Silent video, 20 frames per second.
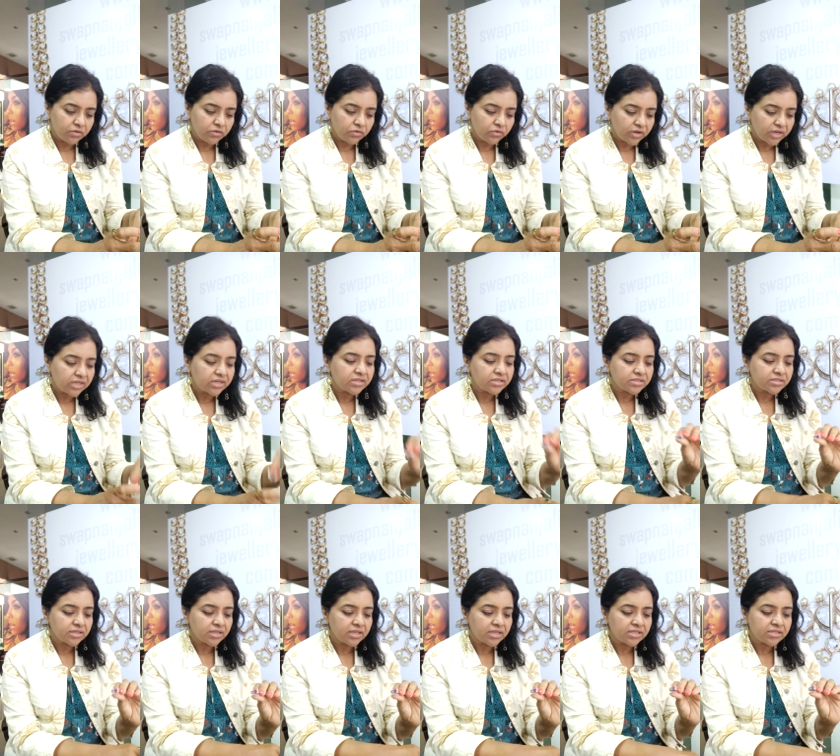
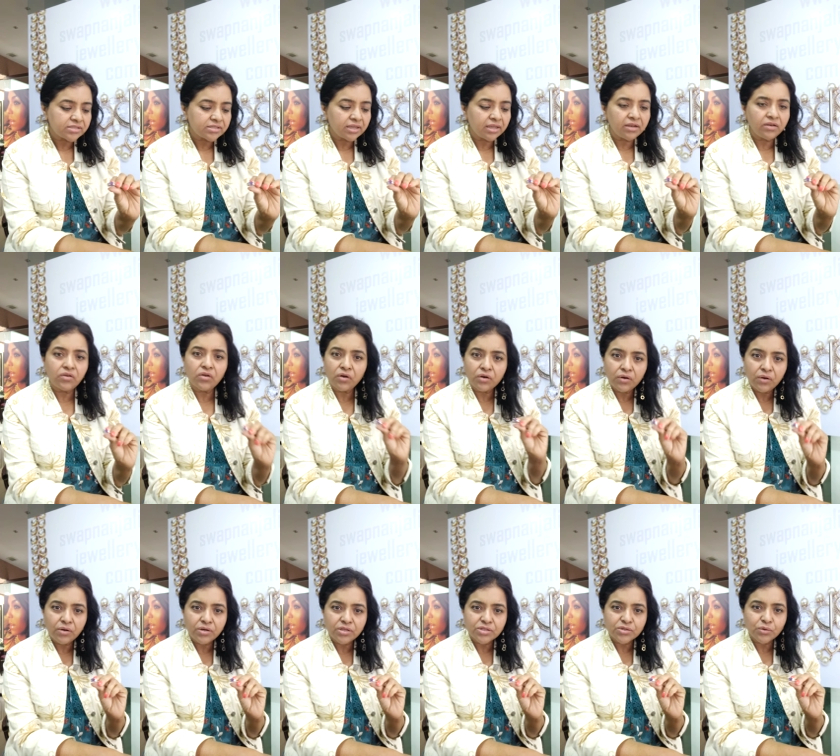Uranus is in your
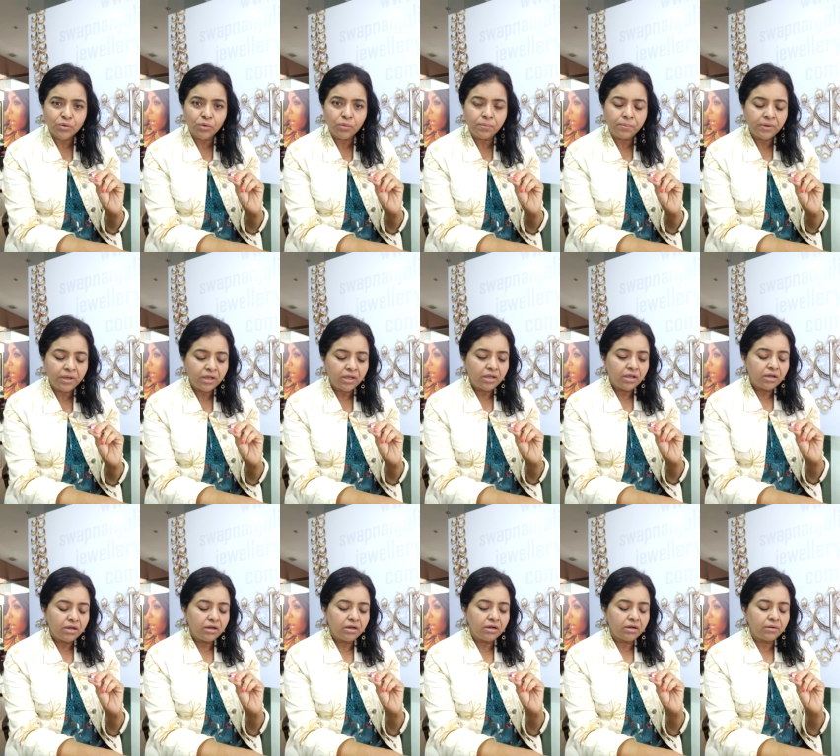horoscope
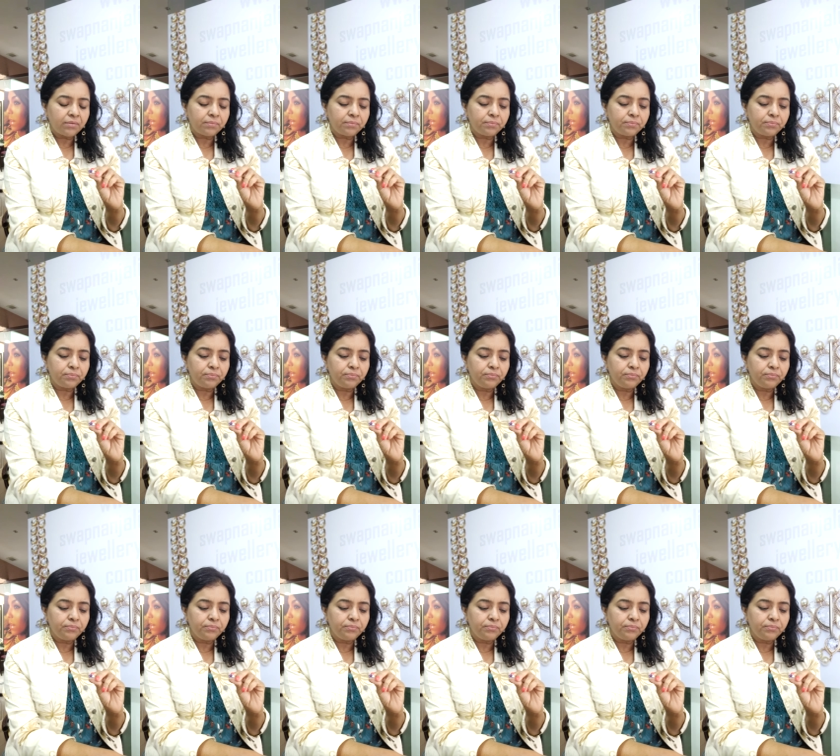um,